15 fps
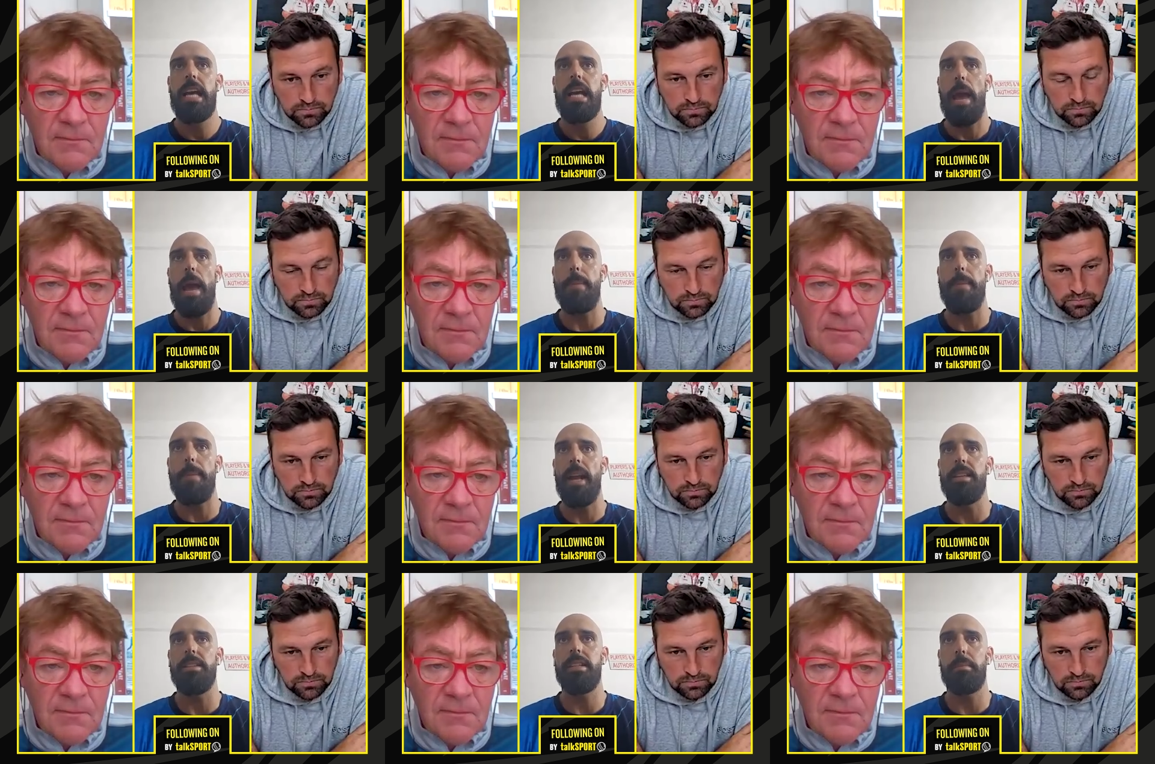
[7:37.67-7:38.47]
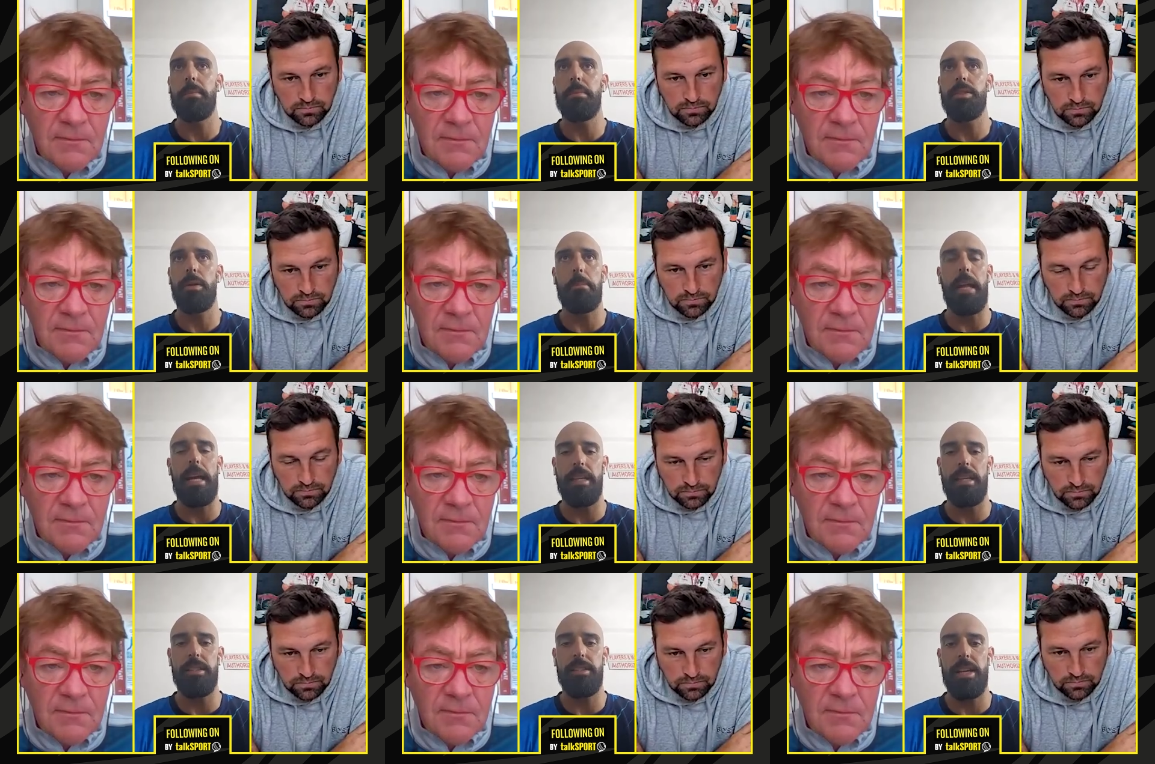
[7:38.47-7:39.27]
Speaker 1: and balancing between
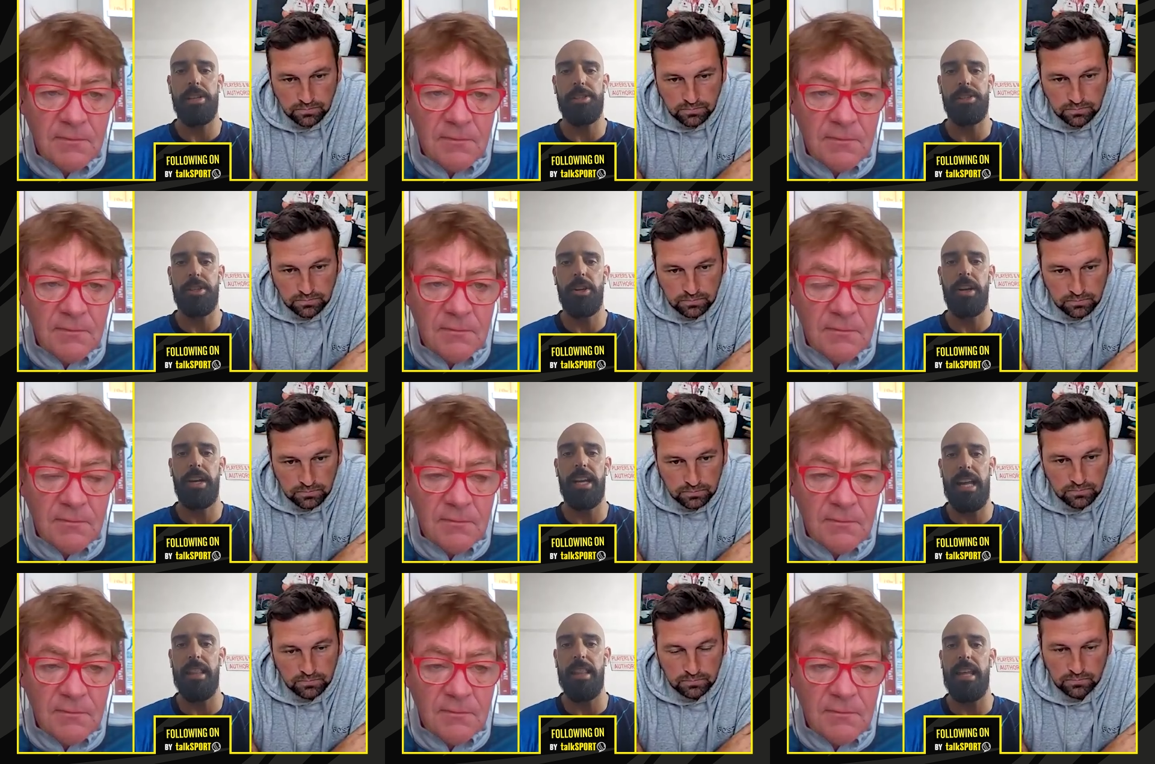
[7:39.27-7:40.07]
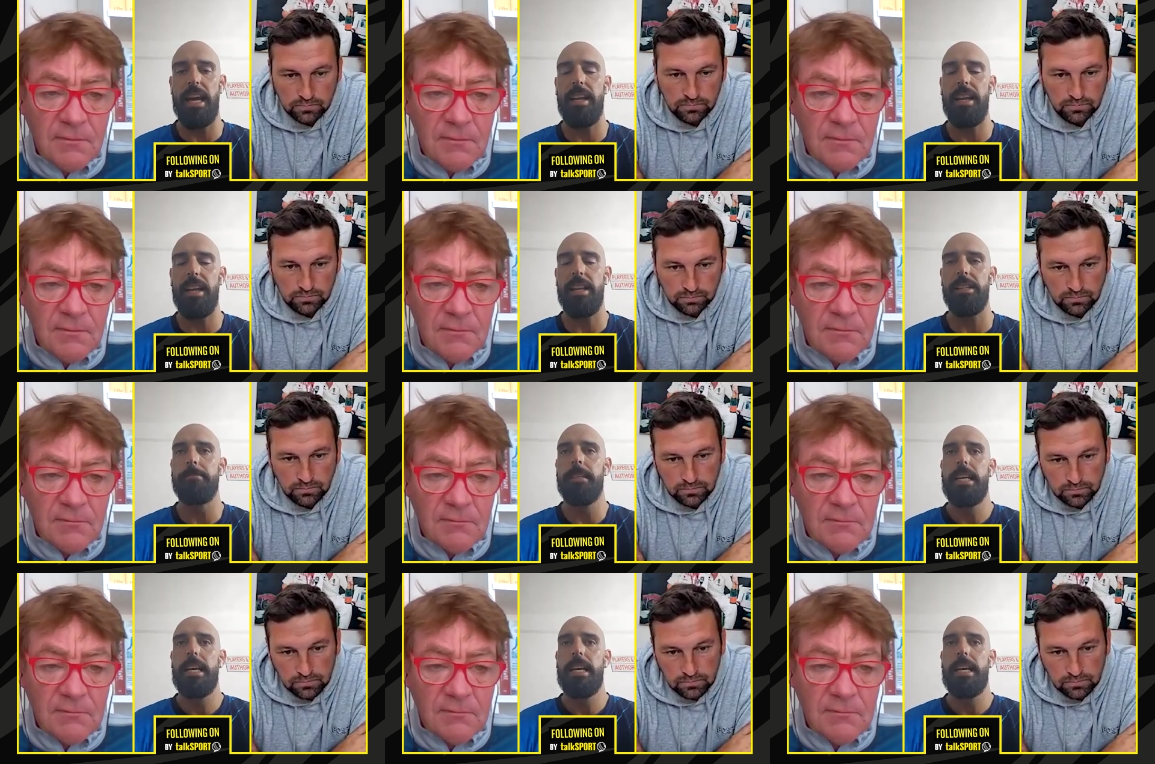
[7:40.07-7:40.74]
playing international cricket and that. And